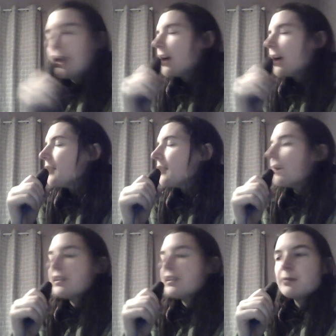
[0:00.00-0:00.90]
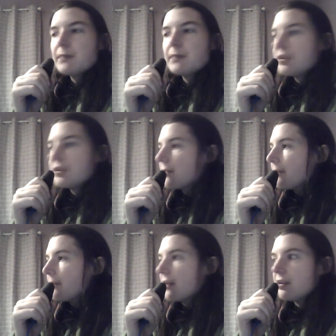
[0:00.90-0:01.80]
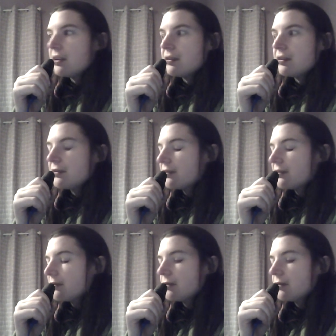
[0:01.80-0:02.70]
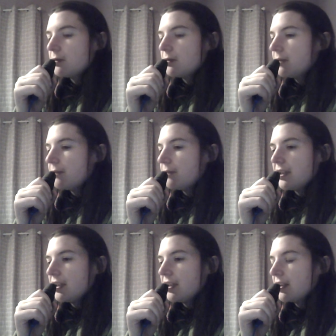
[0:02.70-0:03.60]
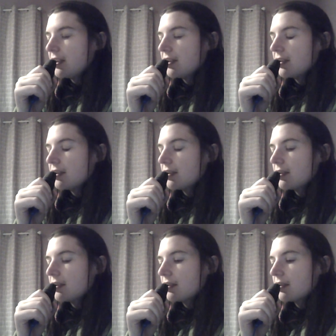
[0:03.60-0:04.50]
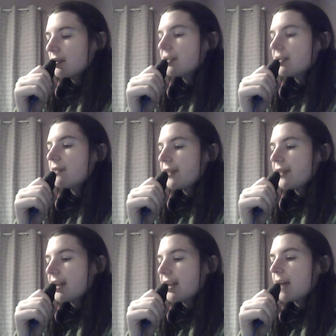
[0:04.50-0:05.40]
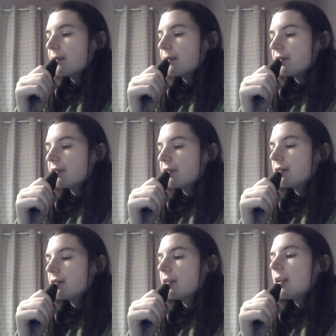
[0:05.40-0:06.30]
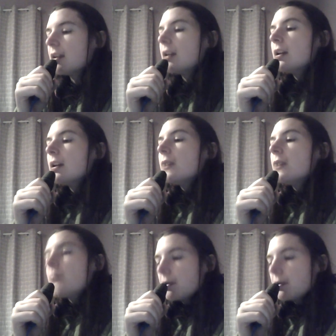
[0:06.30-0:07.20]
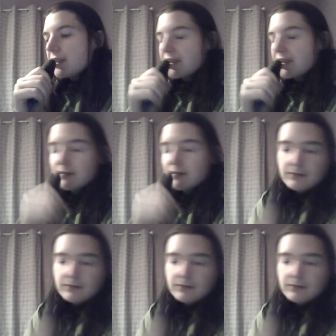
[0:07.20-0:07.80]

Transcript: Otherwise, there wouldn't be so many barriers. There wouldn't be. Because everything happens for a reason.